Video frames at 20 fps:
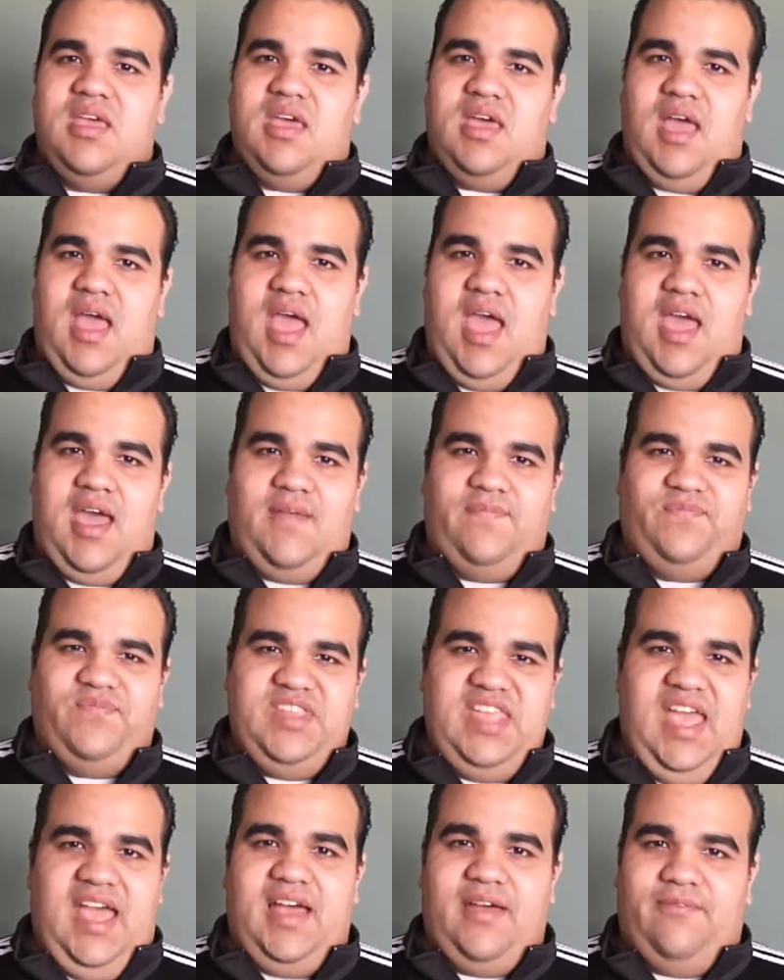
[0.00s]

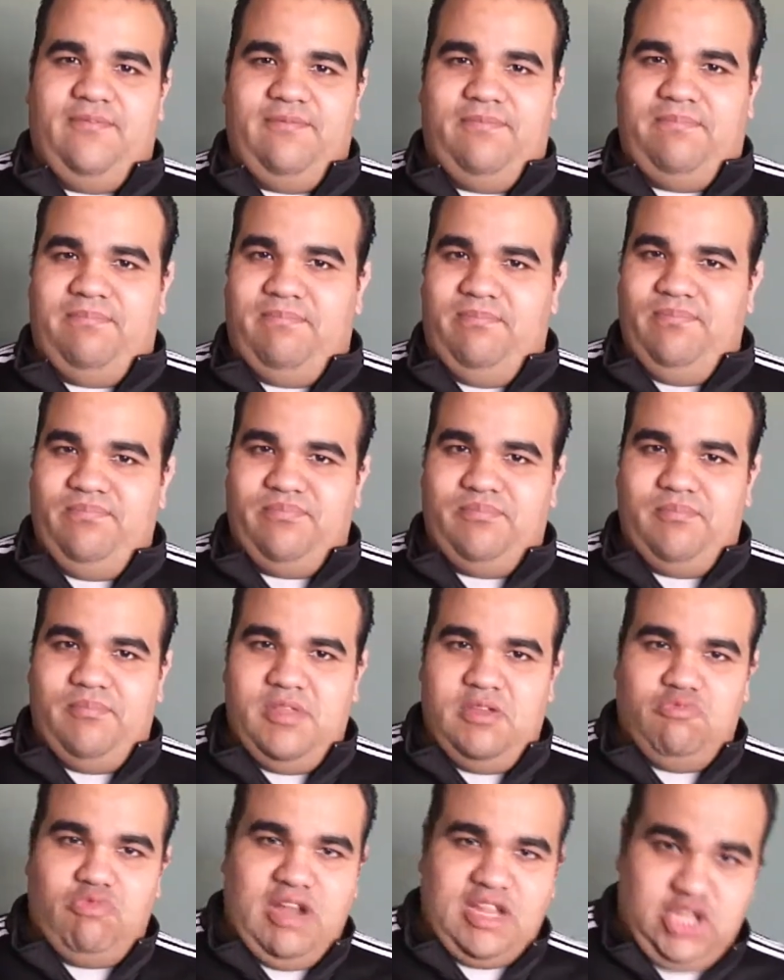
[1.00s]

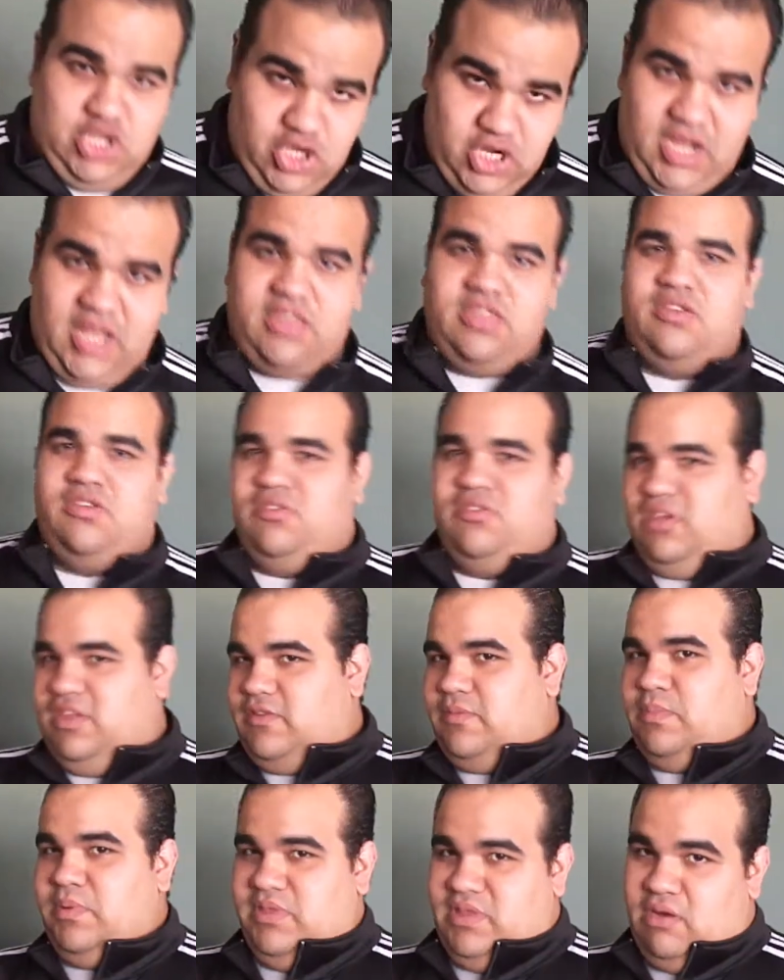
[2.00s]
What you can do
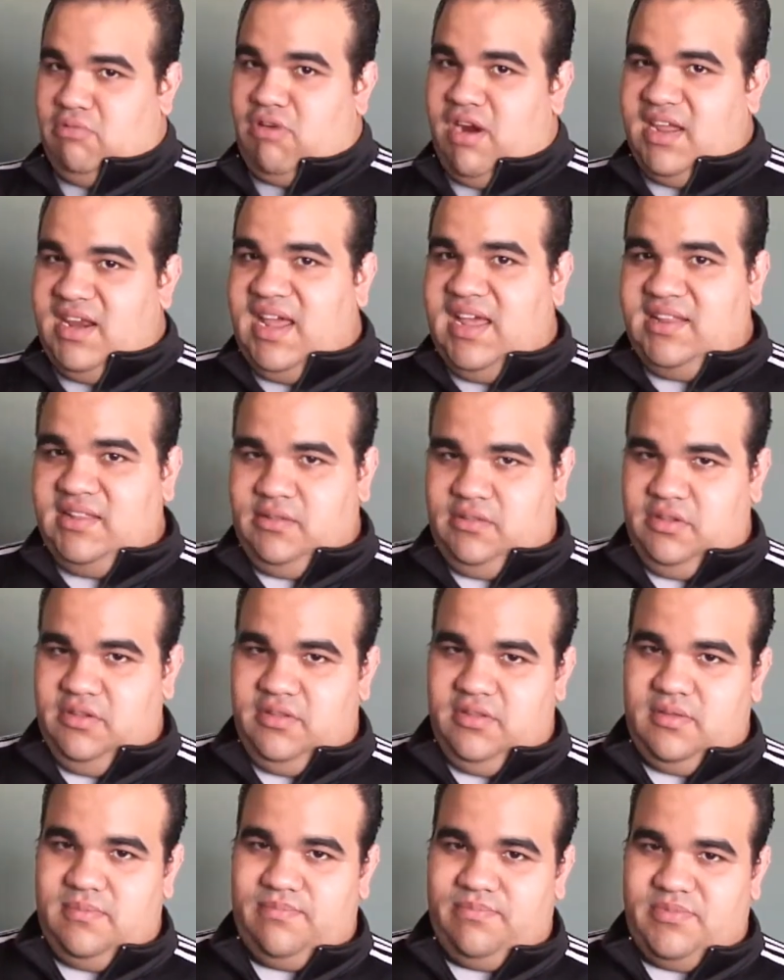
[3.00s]
is put the right attitude
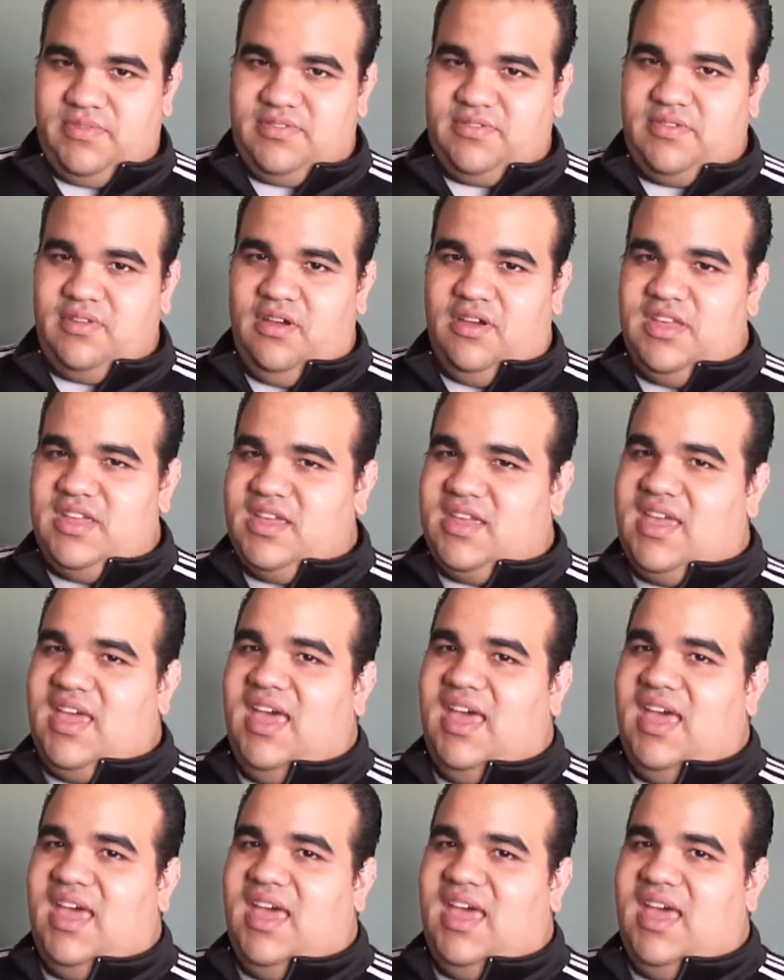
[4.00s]
so it